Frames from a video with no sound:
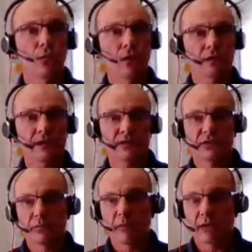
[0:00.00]
what
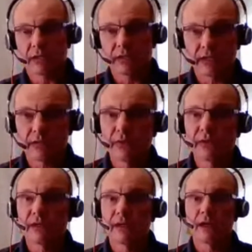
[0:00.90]
is a smart
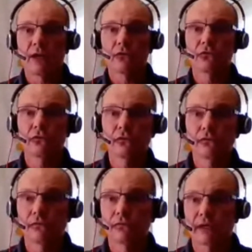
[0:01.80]
attachment and how do
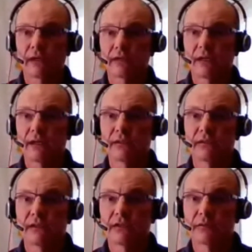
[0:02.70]
you
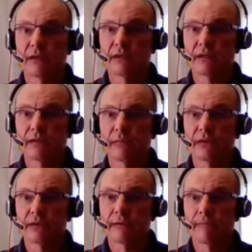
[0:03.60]
recognize a smart attachment.